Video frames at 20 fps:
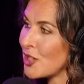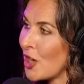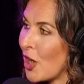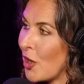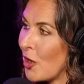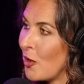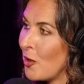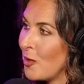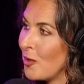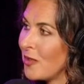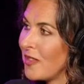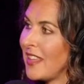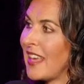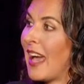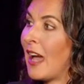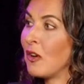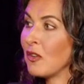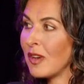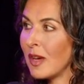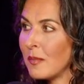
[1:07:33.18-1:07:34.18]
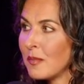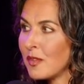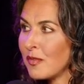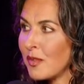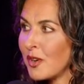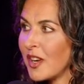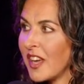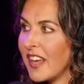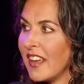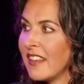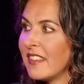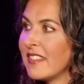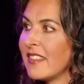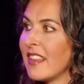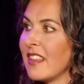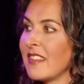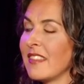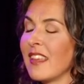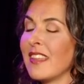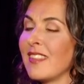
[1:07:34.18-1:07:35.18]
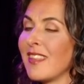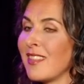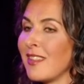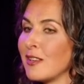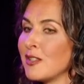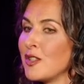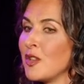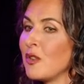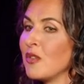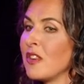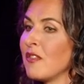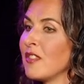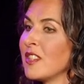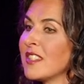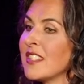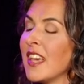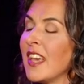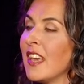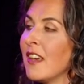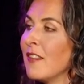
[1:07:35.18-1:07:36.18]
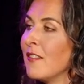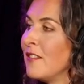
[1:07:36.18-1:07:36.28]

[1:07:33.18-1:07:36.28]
show the outcomes for kids that say that there's no difference,